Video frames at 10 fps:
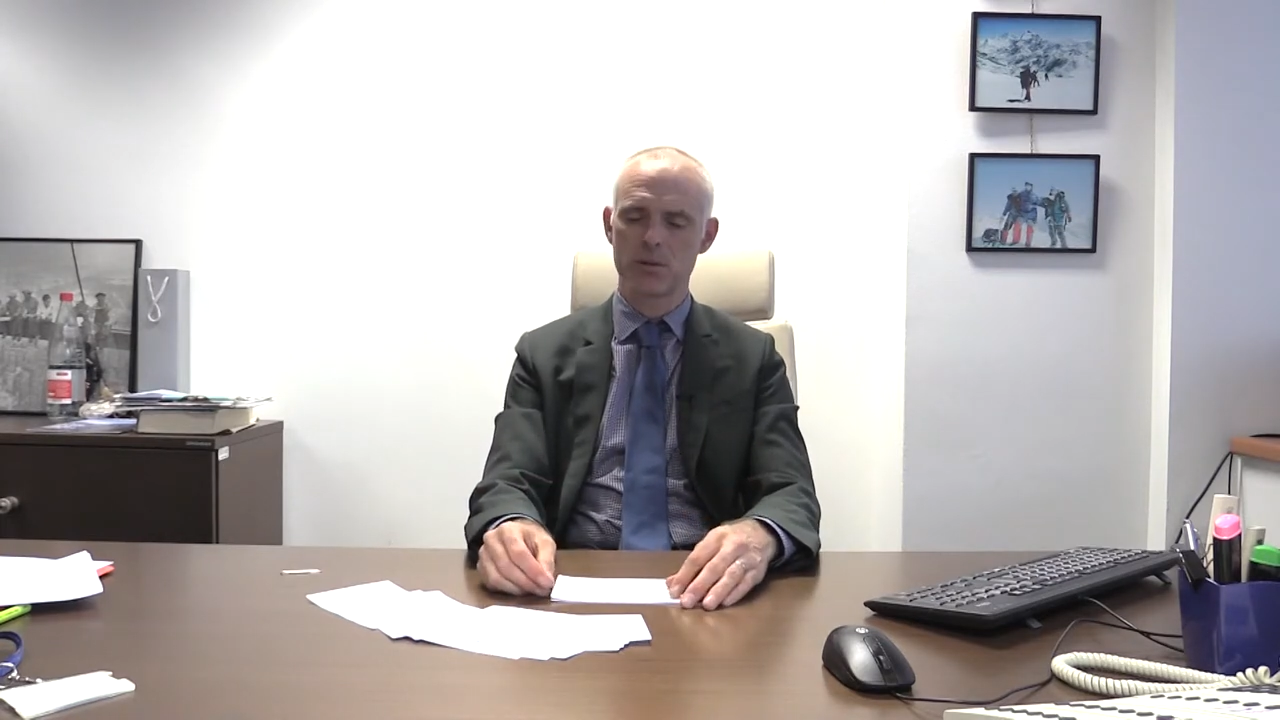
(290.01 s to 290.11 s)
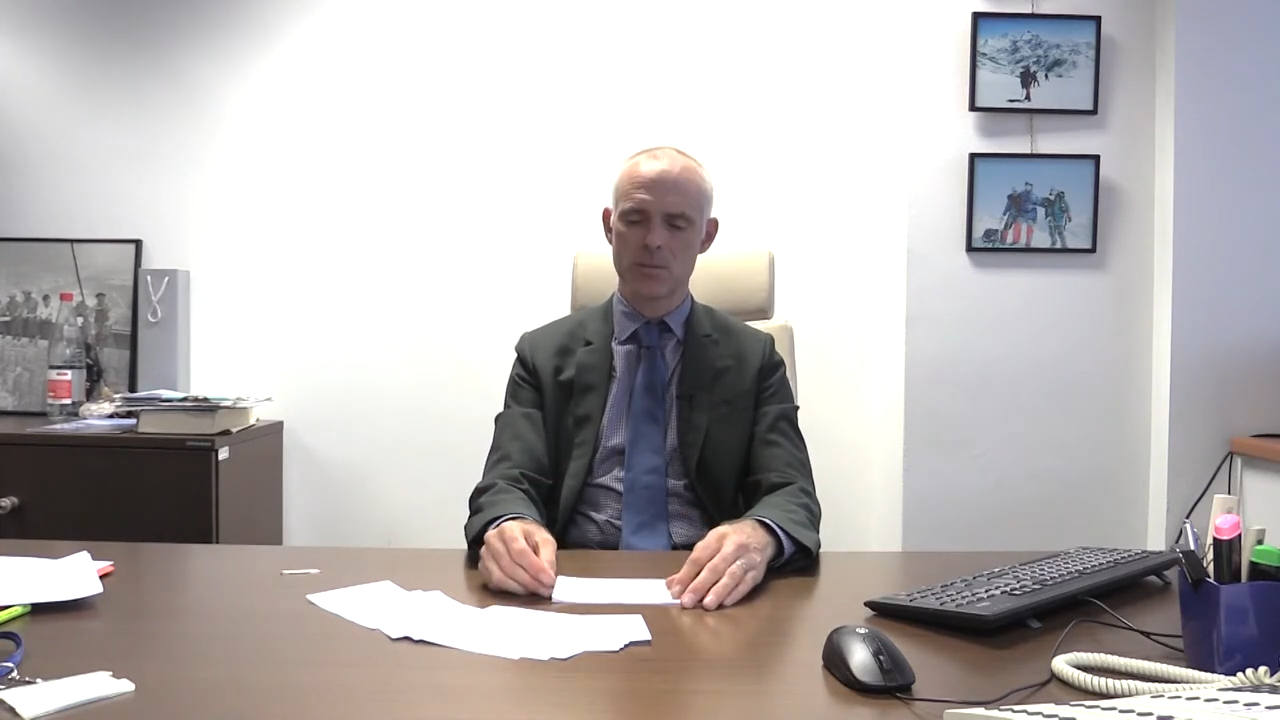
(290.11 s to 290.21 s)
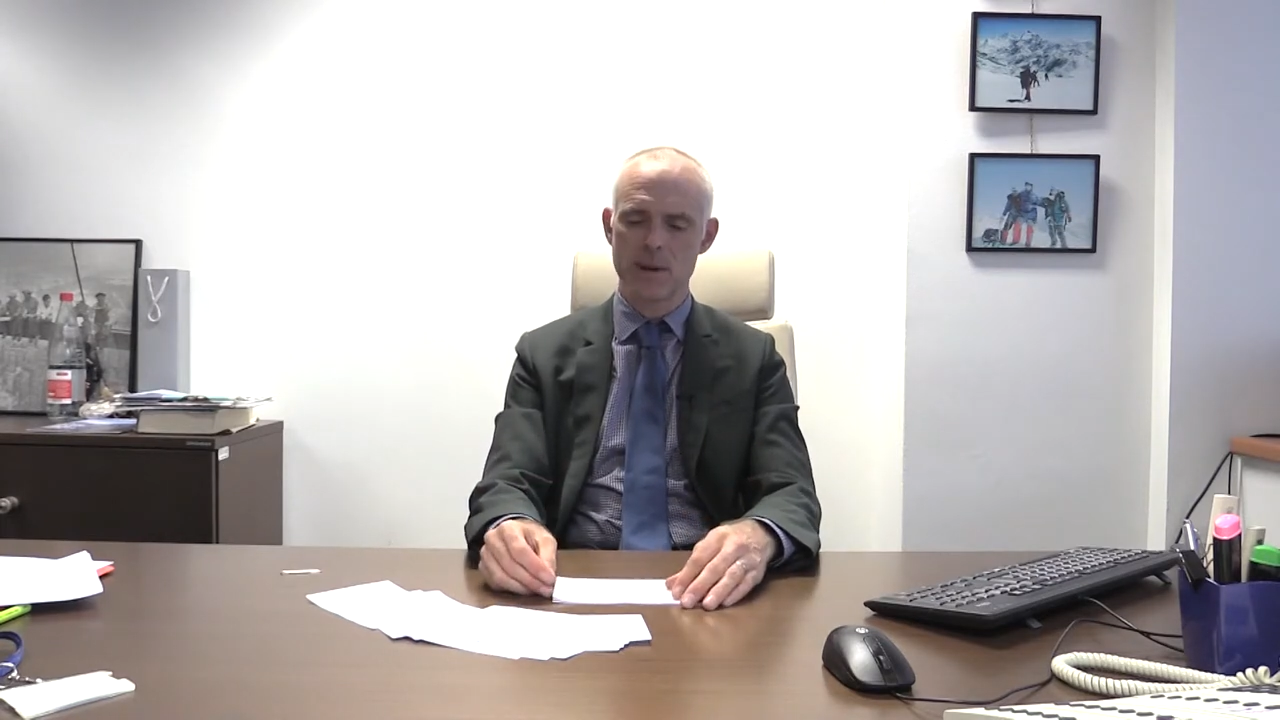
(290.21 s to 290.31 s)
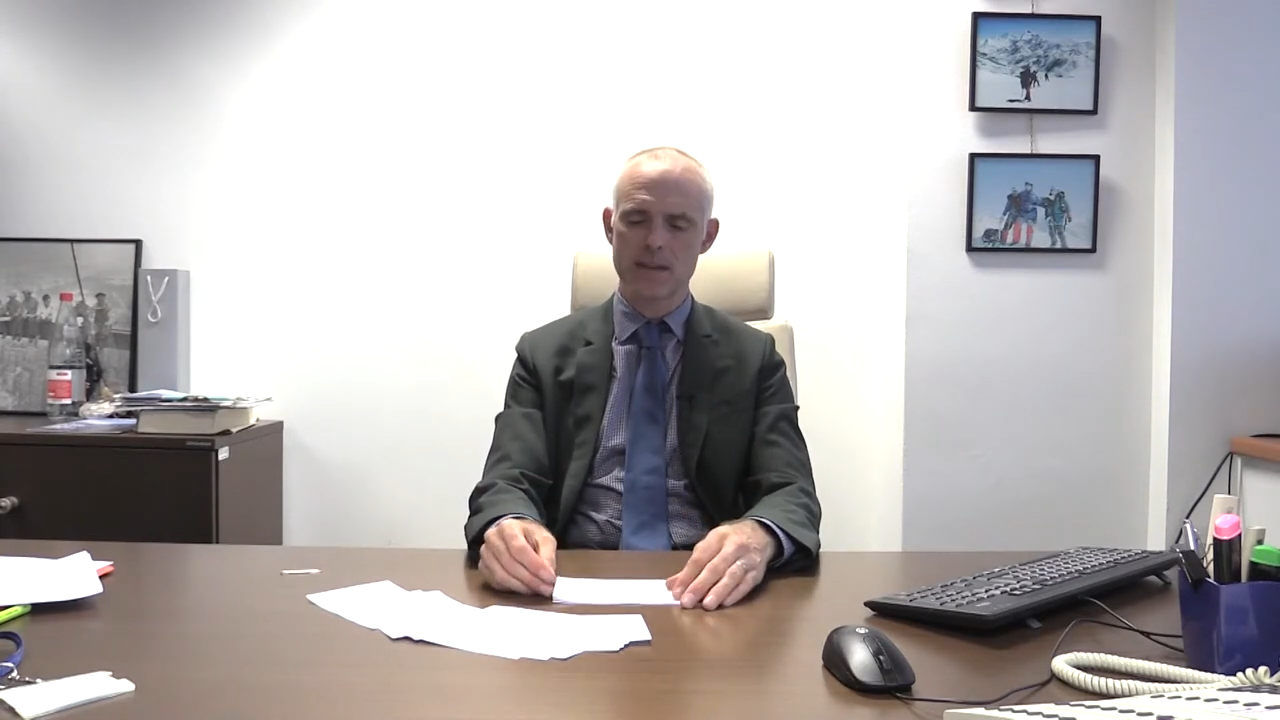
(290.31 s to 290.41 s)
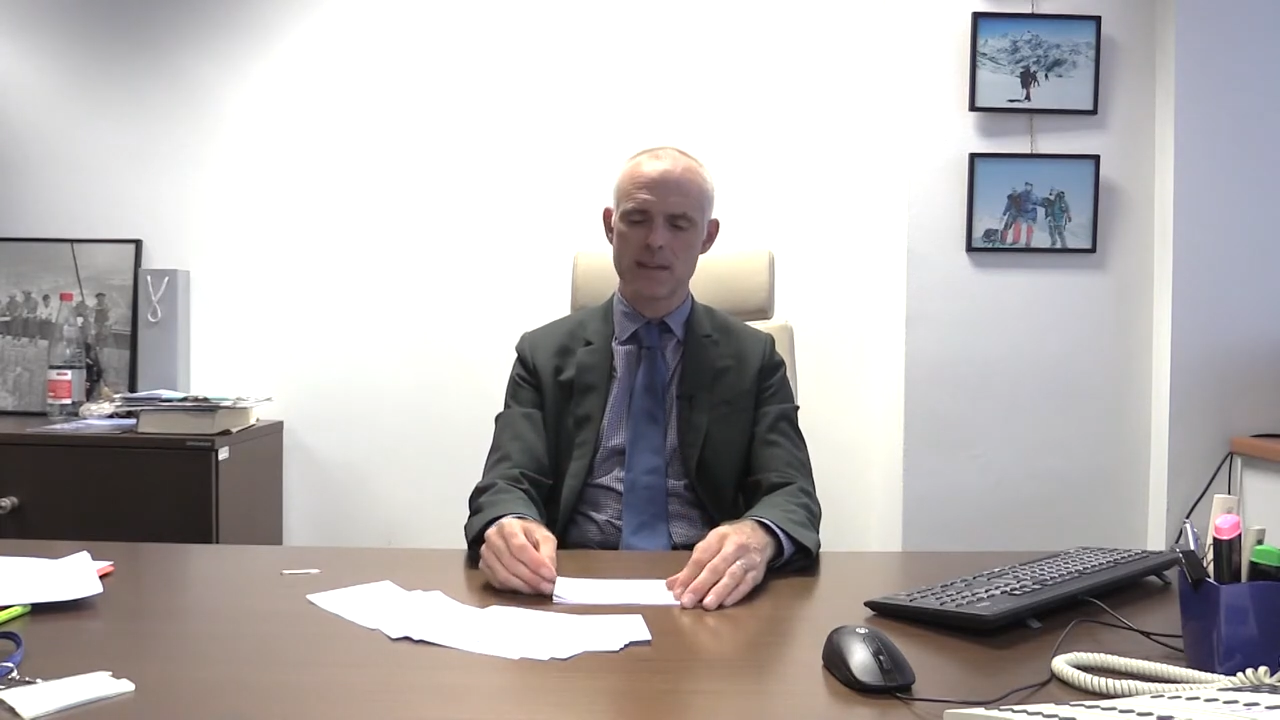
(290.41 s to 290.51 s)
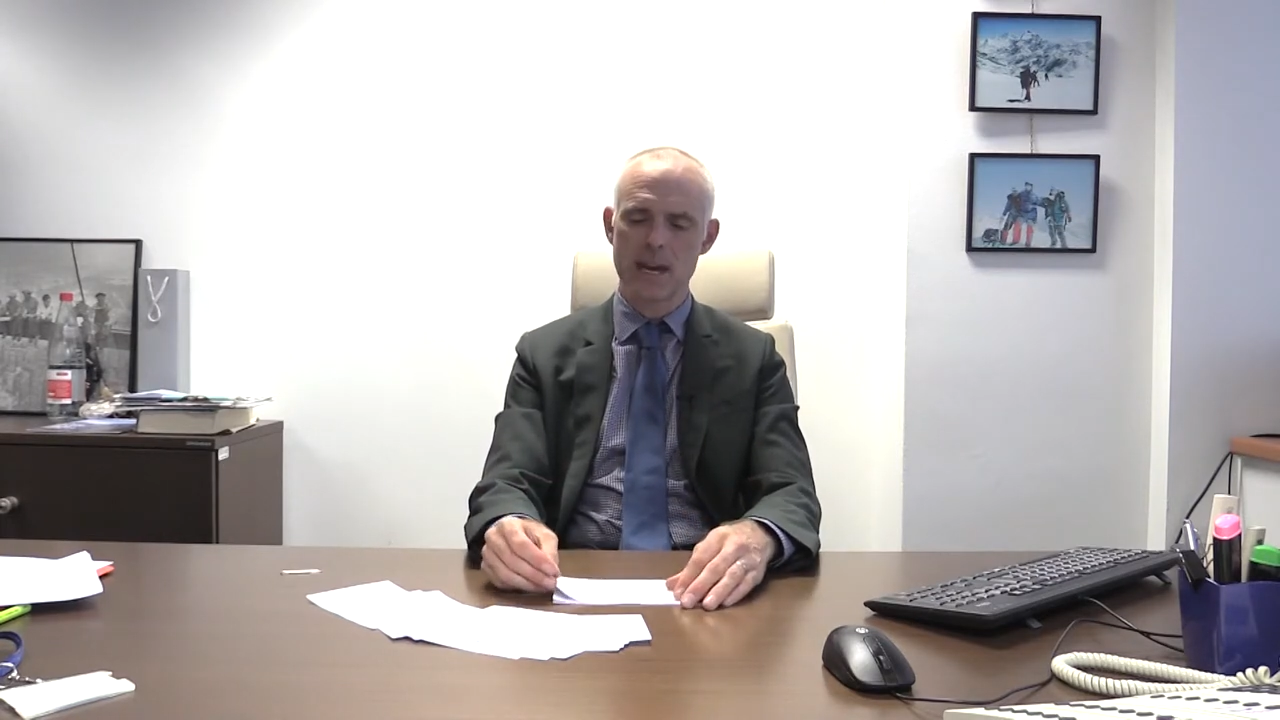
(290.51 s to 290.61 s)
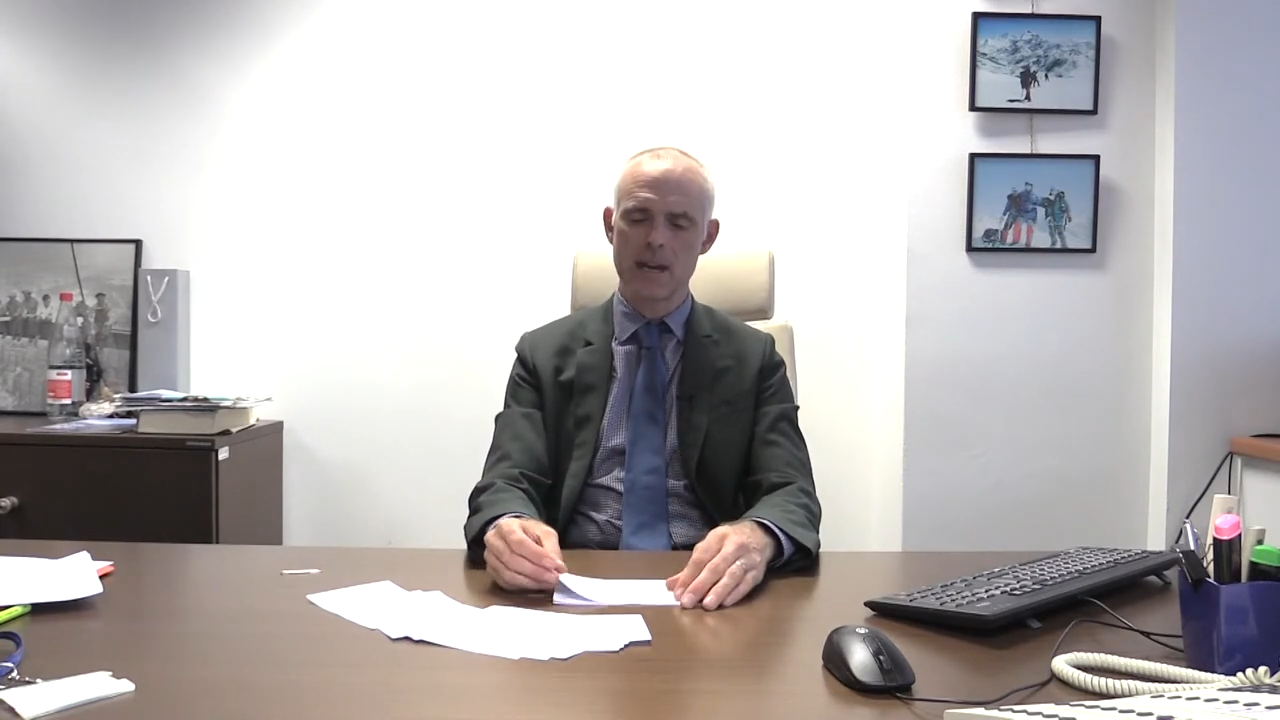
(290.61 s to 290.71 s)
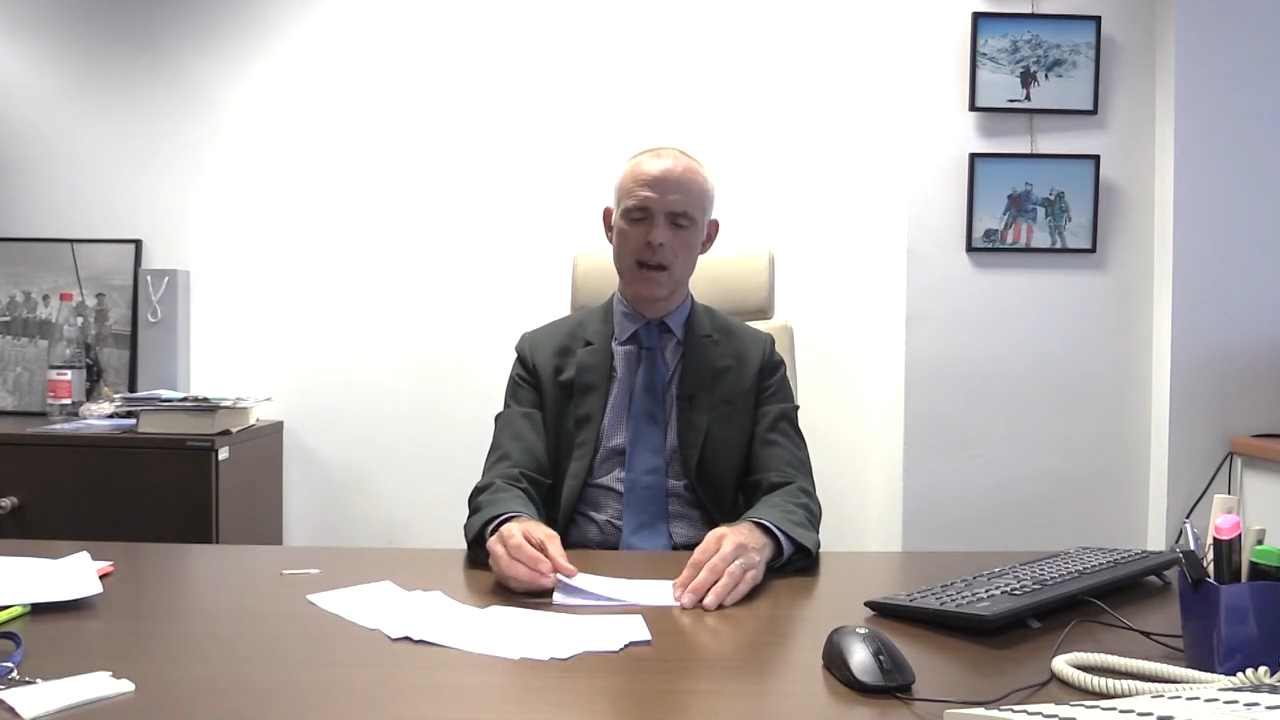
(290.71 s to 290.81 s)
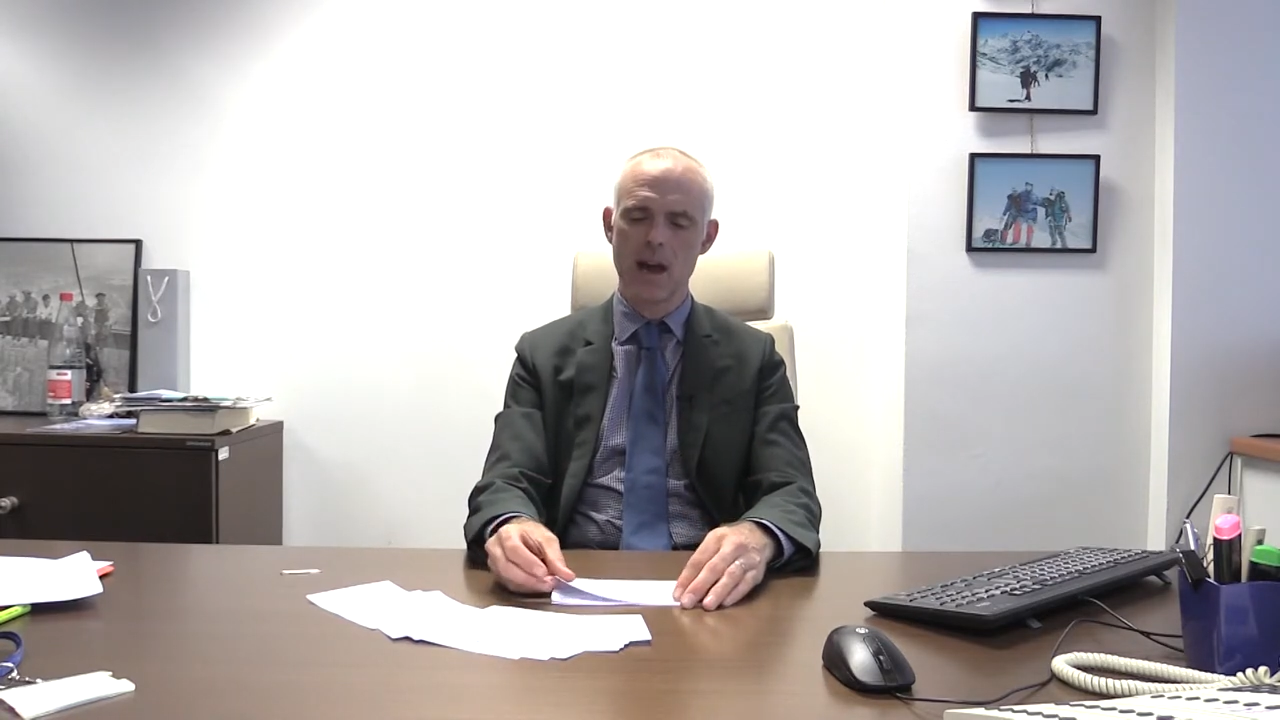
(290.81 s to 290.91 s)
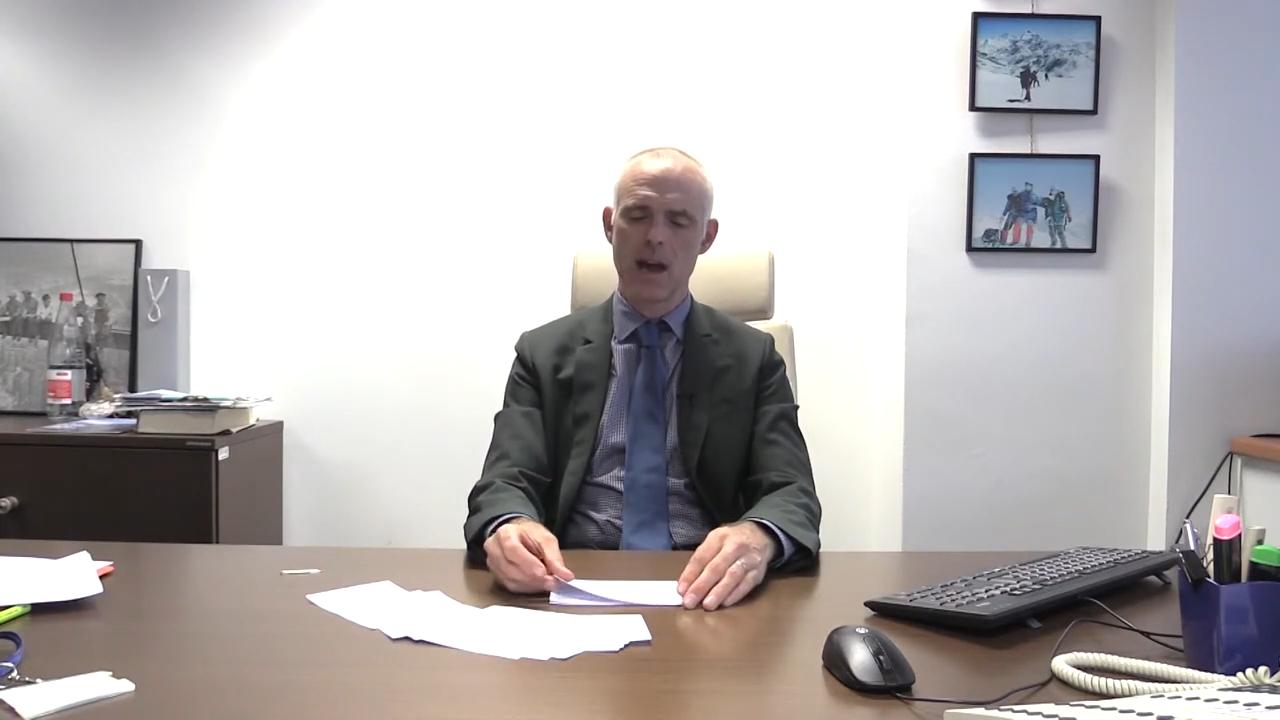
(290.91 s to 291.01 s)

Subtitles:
to maintain